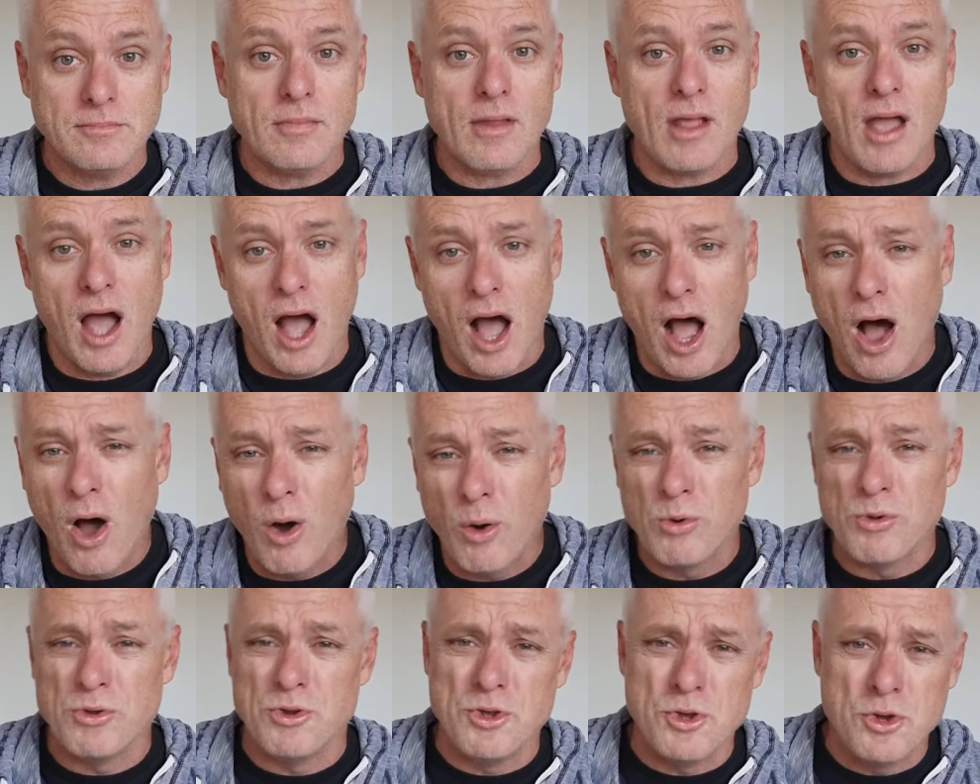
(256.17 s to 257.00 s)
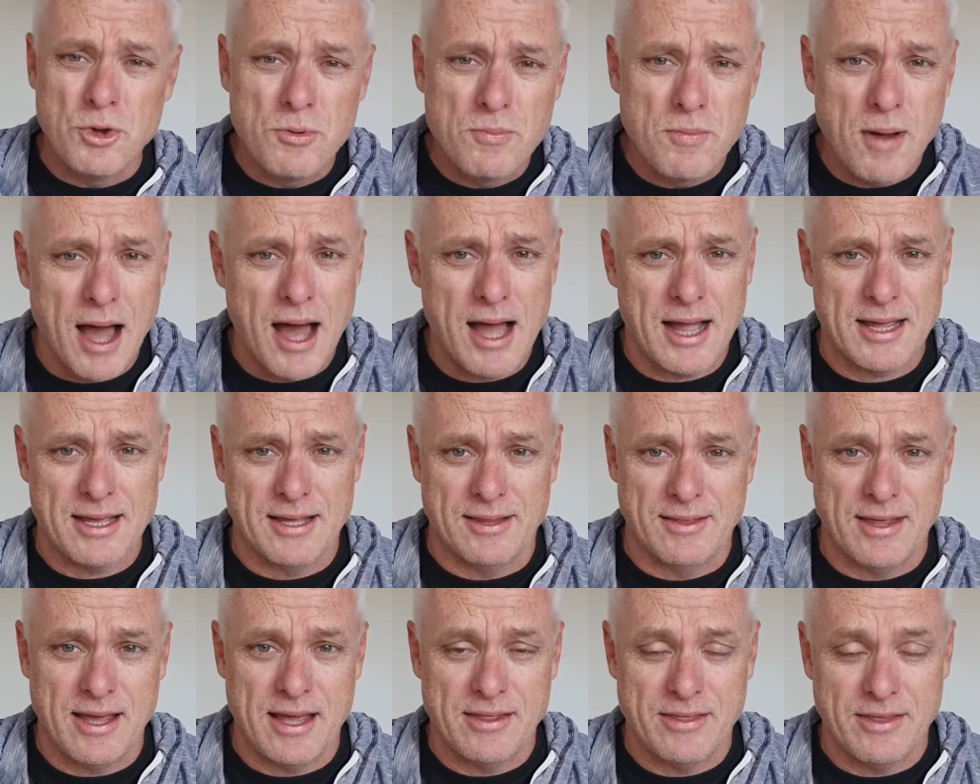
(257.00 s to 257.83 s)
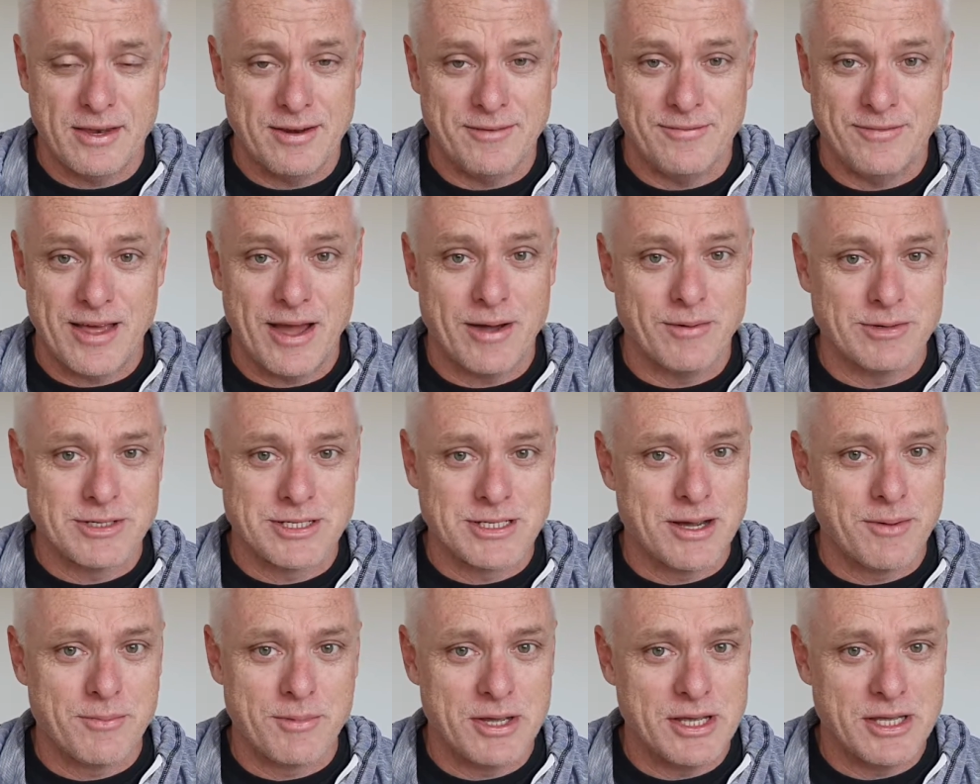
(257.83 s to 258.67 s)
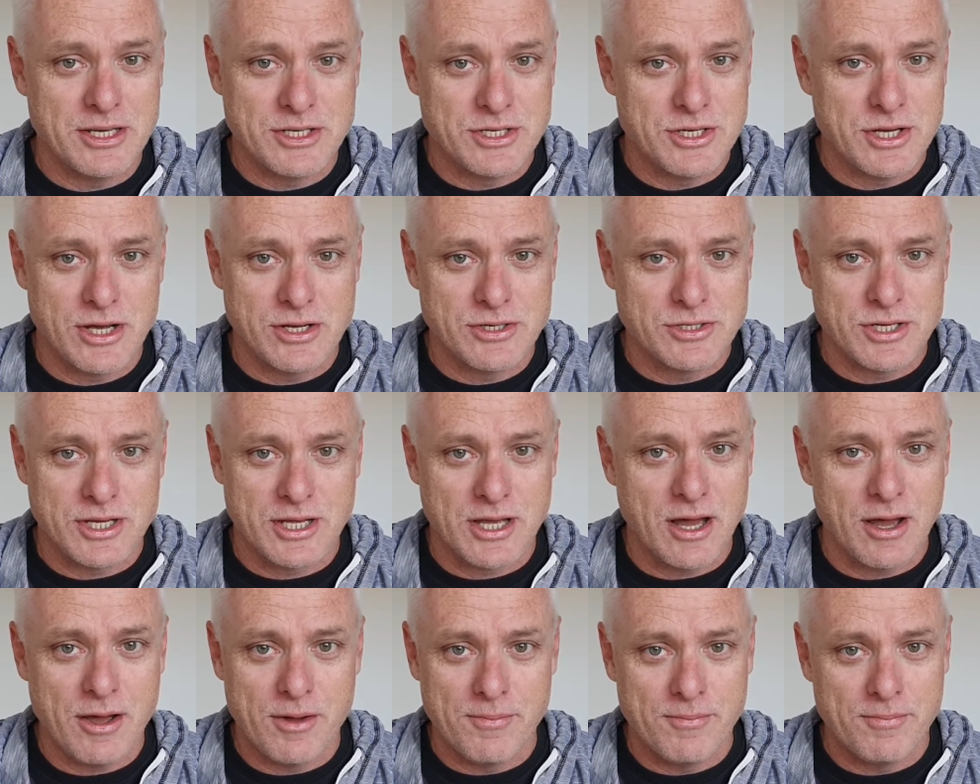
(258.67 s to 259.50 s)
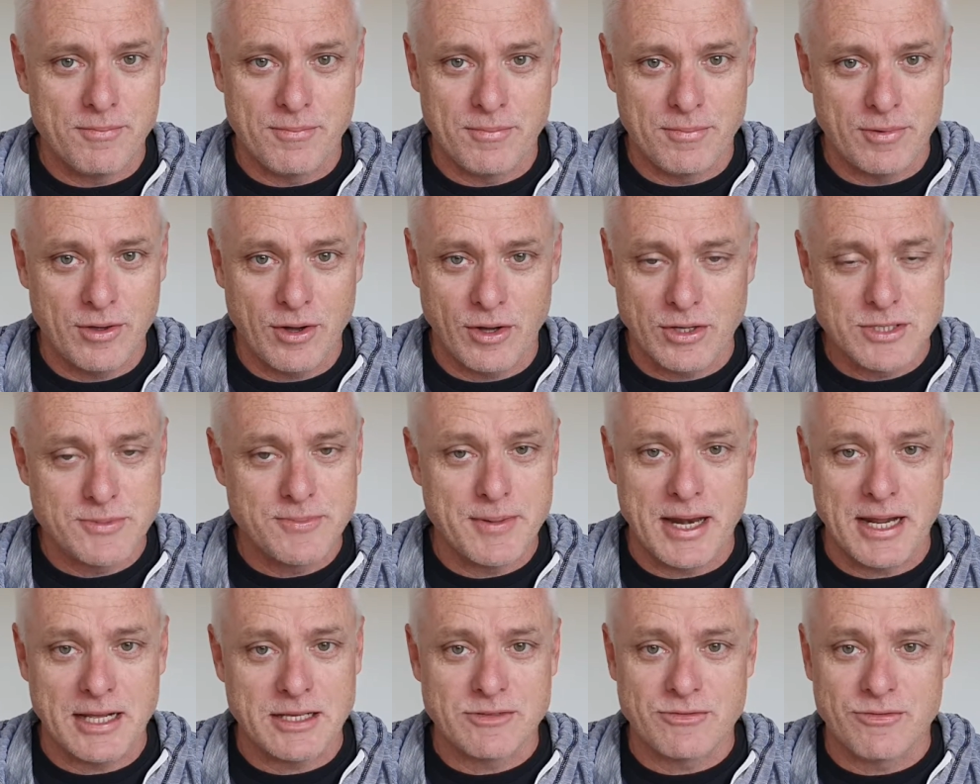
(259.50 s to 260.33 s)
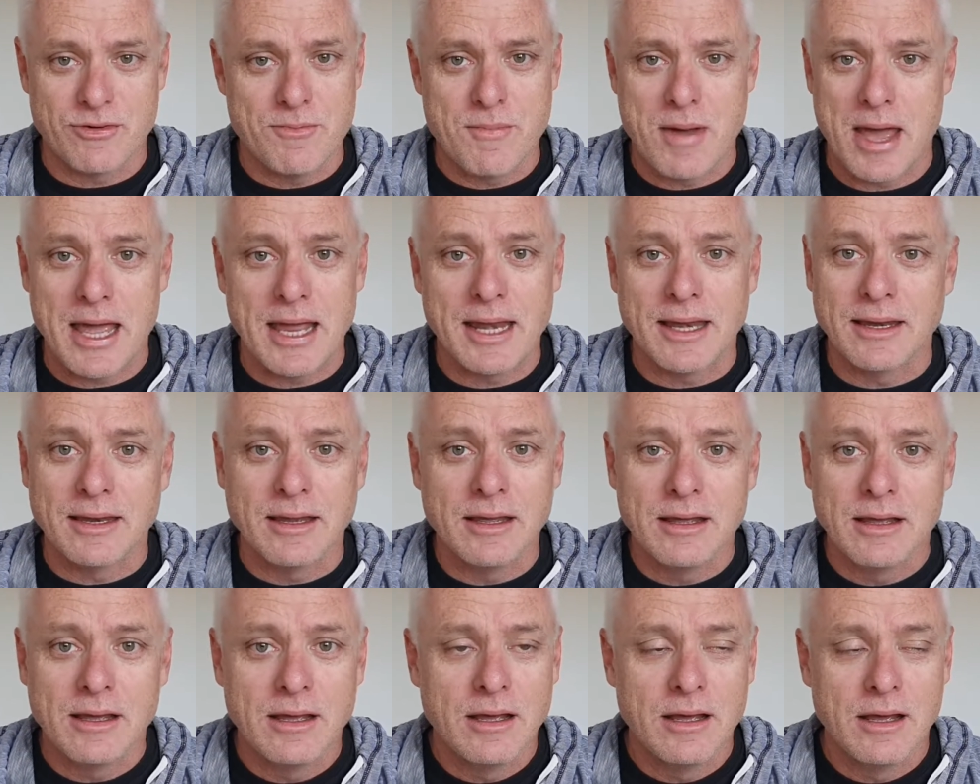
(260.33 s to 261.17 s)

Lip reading: a whole new market there that if that was somewhere you chose to go, cosmetics for men,